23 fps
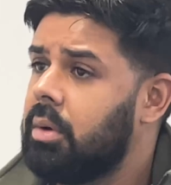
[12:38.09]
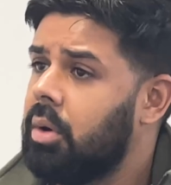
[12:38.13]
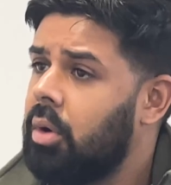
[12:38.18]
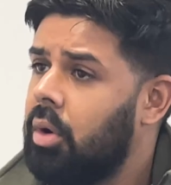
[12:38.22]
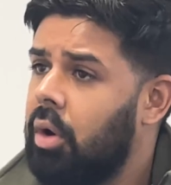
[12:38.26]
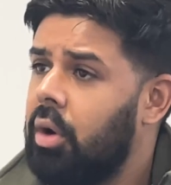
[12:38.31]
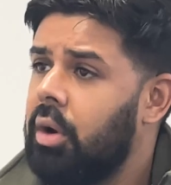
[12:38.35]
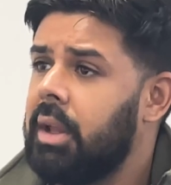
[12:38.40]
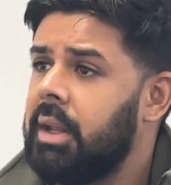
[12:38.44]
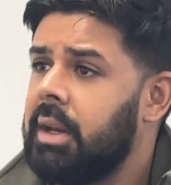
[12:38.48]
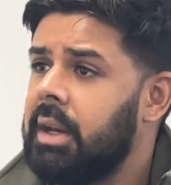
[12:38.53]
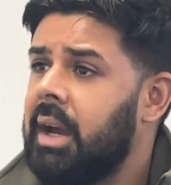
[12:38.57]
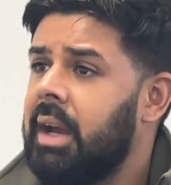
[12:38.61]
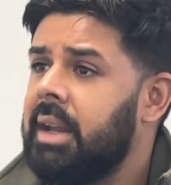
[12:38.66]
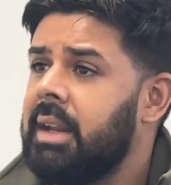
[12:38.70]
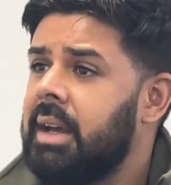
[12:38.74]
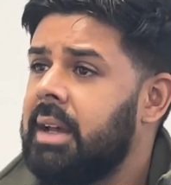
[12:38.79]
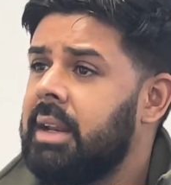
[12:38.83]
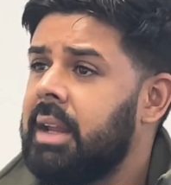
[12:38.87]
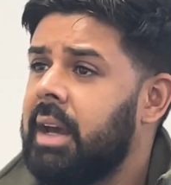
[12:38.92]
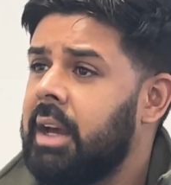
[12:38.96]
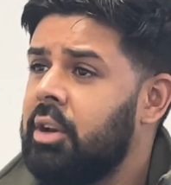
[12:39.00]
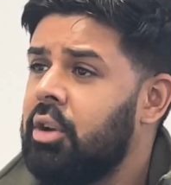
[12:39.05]
calling
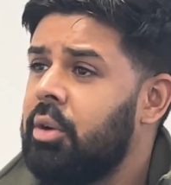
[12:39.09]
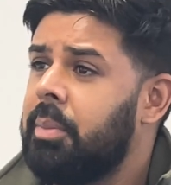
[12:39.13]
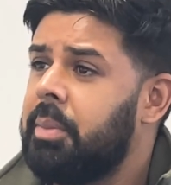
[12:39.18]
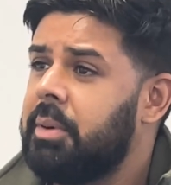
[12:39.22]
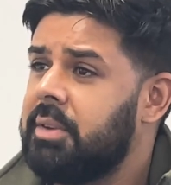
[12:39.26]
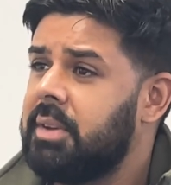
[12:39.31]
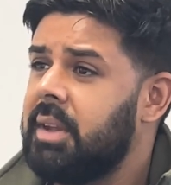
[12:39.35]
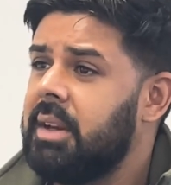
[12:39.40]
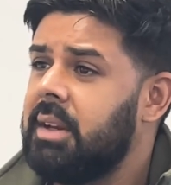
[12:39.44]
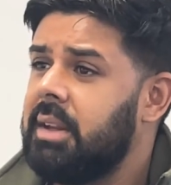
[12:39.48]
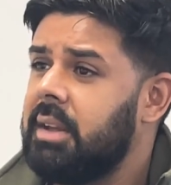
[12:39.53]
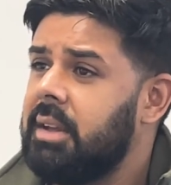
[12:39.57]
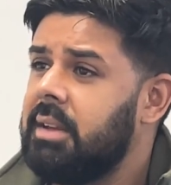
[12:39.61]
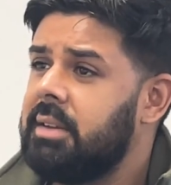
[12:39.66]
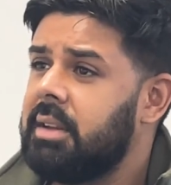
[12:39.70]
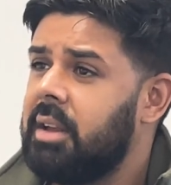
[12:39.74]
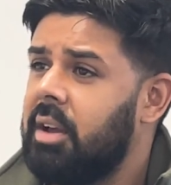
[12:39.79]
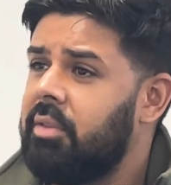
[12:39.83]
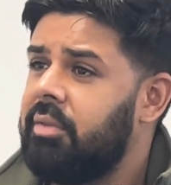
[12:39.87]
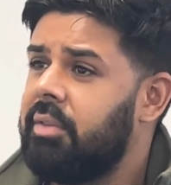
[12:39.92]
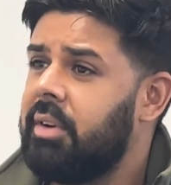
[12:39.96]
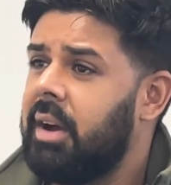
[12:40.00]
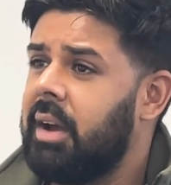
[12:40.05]
999 or presenting
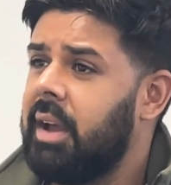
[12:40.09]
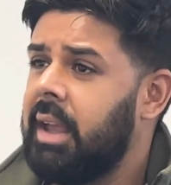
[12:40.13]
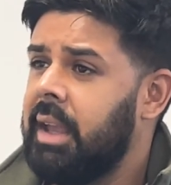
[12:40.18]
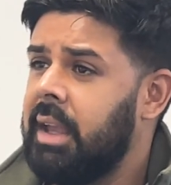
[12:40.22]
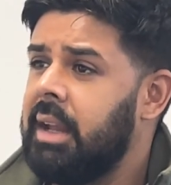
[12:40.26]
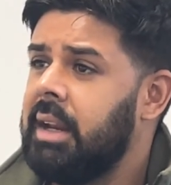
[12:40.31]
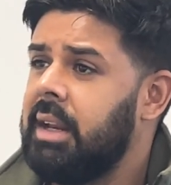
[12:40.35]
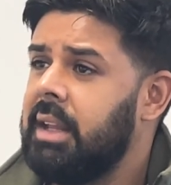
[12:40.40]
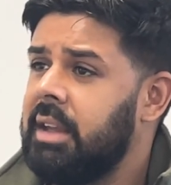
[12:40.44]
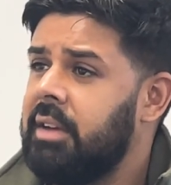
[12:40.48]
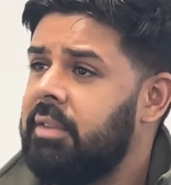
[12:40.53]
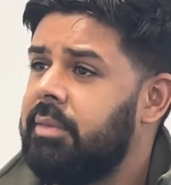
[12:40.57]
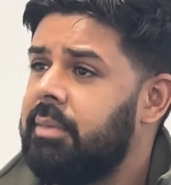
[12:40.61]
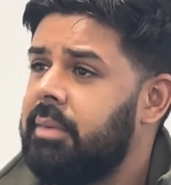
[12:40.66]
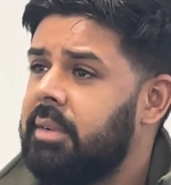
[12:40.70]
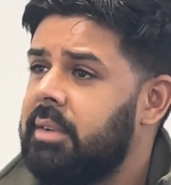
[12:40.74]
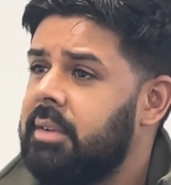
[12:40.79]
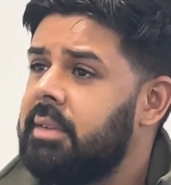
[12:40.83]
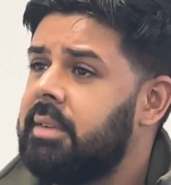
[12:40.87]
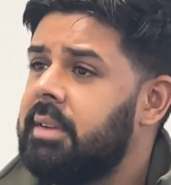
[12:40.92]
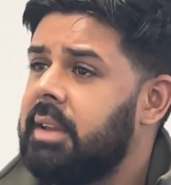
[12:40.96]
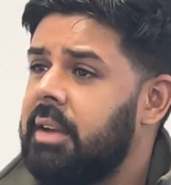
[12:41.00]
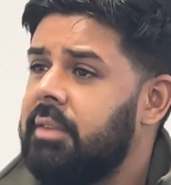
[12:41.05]
yourself at A&E
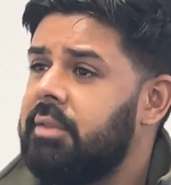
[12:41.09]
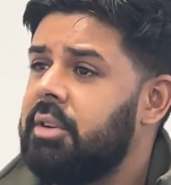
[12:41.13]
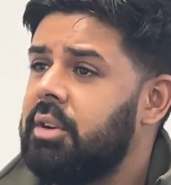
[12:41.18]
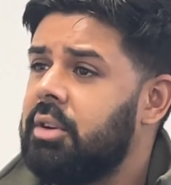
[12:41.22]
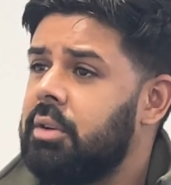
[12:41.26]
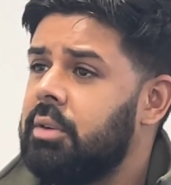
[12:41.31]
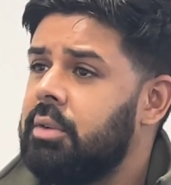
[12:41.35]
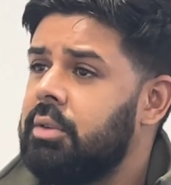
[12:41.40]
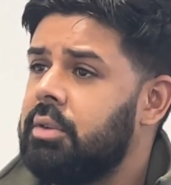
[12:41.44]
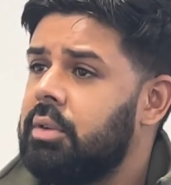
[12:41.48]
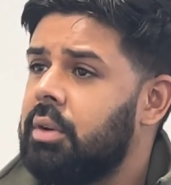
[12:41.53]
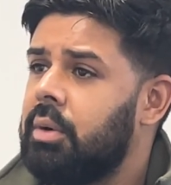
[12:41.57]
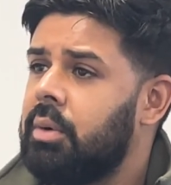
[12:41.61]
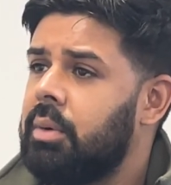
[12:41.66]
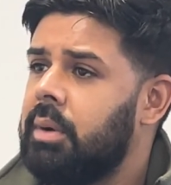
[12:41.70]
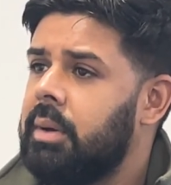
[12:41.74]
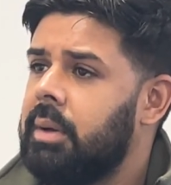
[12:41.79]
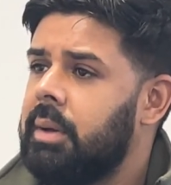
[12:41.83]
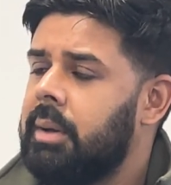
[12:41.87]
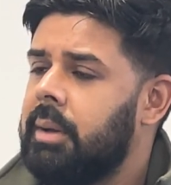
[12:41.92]
if safe to do so.